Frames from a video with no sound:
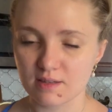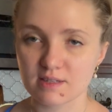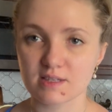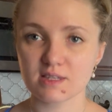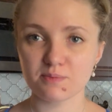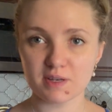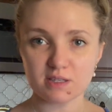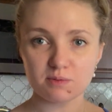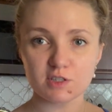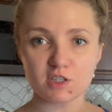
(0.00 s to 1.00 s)
This is the
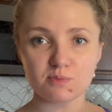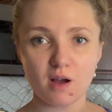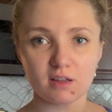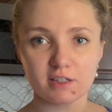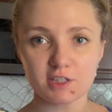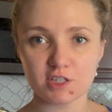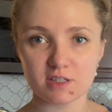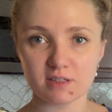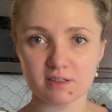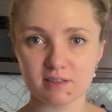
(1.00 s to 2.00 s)
piece we just polished,
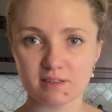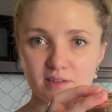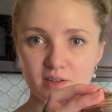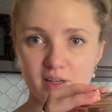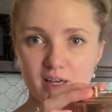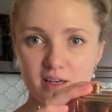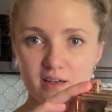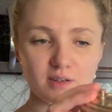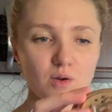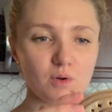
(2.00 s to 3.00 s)
looking
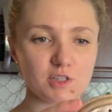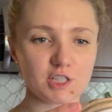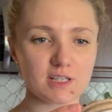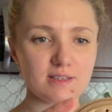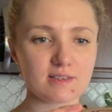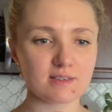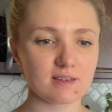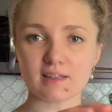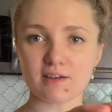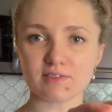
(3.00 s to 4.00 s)
gorgeous.
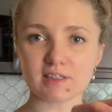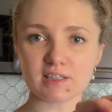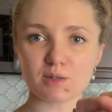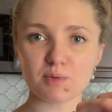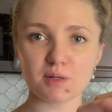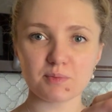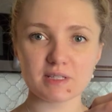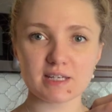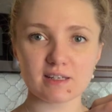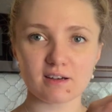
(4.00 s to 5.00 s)
Left a little bit of
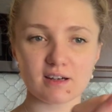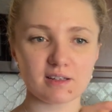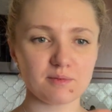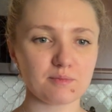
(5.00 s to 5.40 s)
patina on.